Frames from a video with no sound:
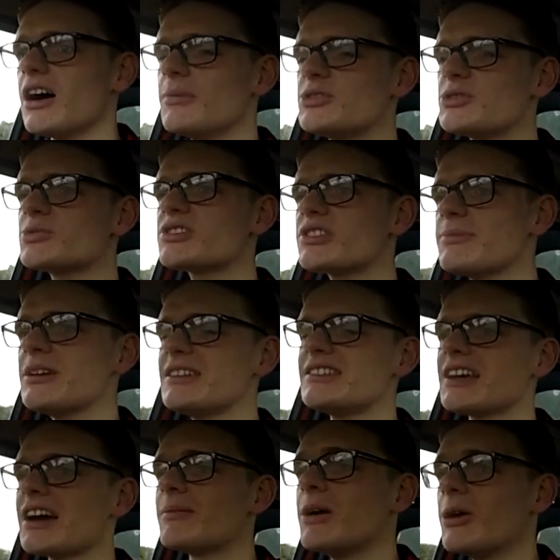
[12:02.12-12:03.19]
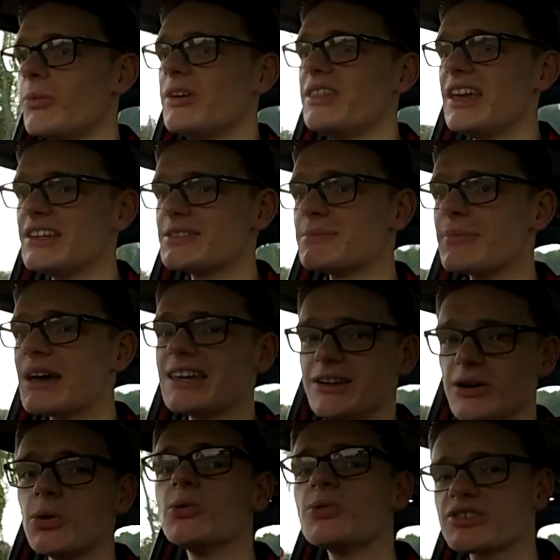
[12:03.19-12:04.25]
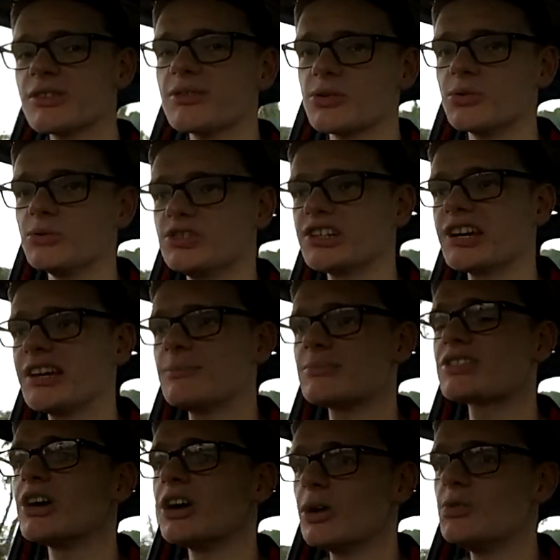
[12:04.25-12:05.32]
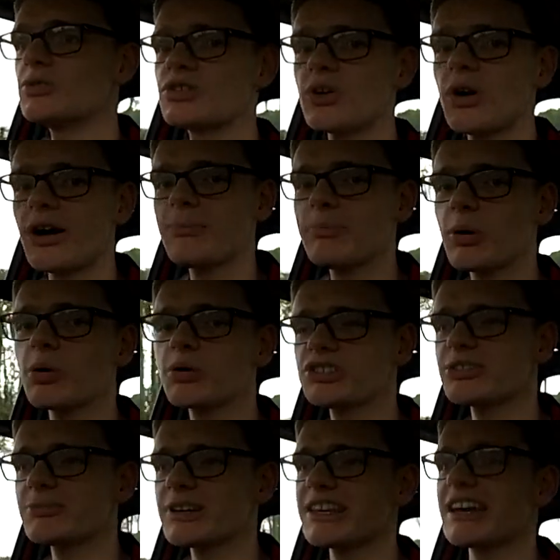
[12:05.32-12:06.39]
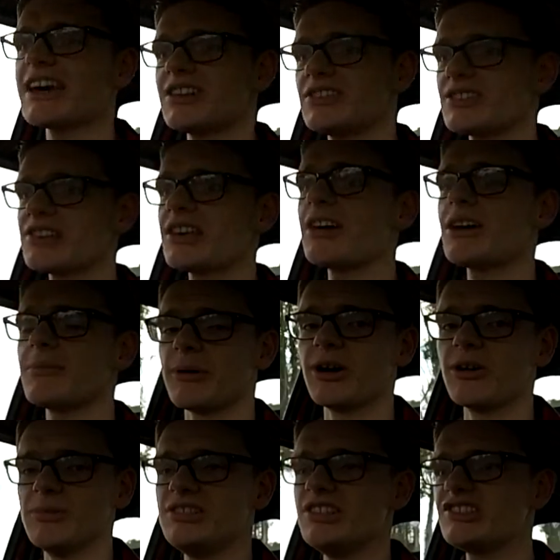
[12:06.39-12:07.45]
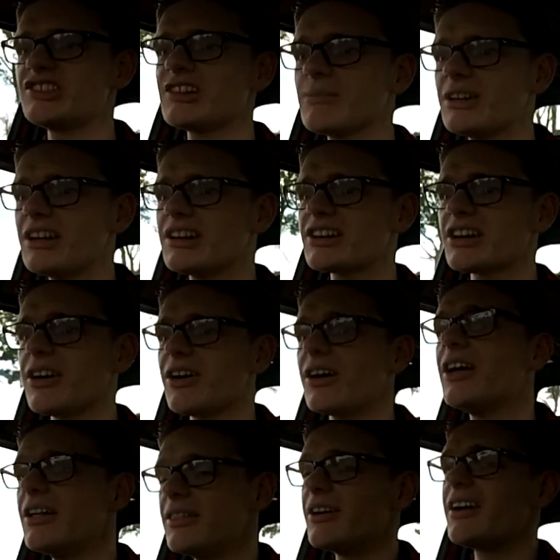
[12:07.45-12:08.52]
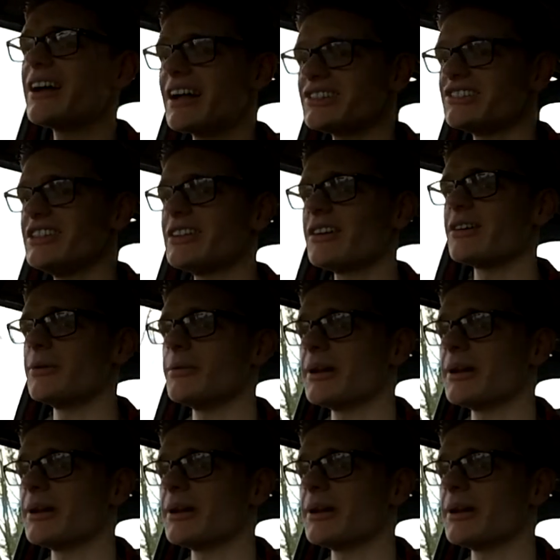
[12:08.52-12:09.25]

I was also meeting up with his mate, also called James, who's got a Porsche Macan Turbo, which is generally a car that I actually like.